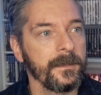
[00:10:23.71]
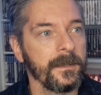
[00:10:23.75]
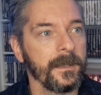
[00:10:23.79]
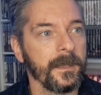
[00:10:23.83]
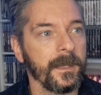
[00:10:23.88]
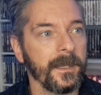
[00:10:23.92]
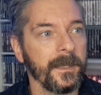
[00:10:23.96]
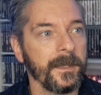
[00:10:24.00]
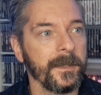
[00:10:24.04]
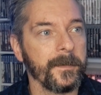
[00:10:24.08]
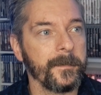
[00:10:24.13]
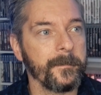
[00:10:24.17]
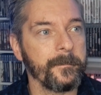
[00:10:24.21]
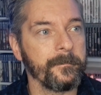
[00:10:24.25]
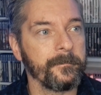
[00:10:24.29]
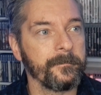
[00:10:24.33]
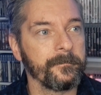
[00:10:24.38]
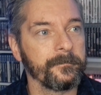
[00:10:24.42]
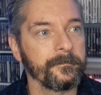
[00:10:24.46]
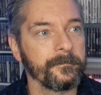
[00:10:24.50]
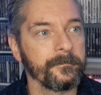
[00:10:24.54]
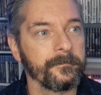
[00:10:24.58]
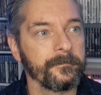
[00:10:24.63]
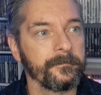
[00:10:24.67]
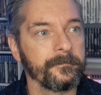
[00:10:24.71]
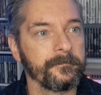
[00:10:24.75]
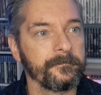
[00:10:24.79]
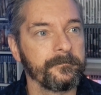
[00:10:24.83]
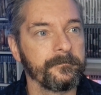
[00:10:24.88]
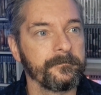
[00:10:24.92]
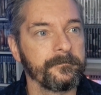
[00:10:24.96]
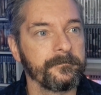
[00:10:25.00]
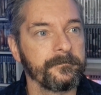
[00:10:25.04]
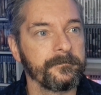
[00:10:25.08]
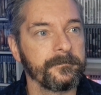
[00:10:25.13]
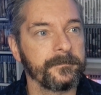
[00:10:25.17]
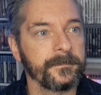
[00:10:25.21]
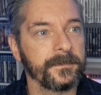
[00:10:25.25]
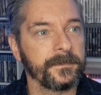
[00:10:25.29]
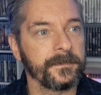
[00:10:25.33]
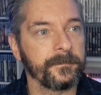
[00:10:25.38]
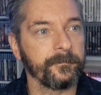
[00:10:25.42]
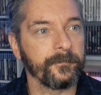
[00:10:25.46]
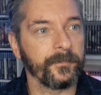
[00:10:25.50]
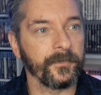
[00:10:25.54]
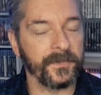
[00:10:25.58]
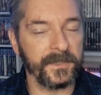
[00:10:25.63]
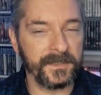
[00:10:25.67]

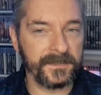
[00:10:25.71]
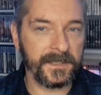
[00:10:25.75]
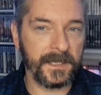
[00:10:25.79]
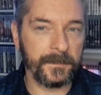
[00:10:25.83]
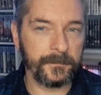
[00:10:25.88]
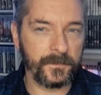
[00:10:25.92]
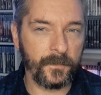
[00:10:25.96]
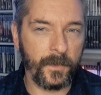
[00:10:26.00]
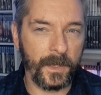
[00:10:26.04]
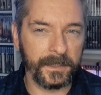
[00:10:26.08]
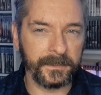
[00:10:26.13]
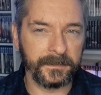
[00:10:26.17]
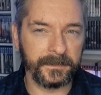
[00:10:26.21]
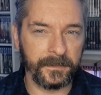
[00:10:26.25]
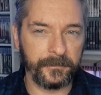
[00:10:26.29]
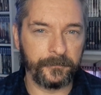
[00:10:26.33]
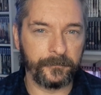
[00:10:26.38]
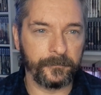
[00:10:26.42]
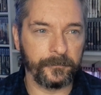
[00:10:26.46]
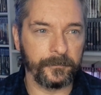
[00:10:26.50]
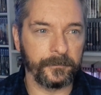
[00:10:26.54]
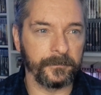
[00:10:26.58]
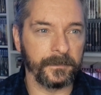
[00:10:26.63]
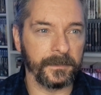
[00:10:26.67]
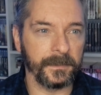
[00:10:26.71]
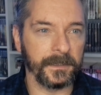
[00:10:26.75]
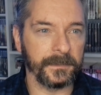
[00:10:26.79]
But this game's quite different.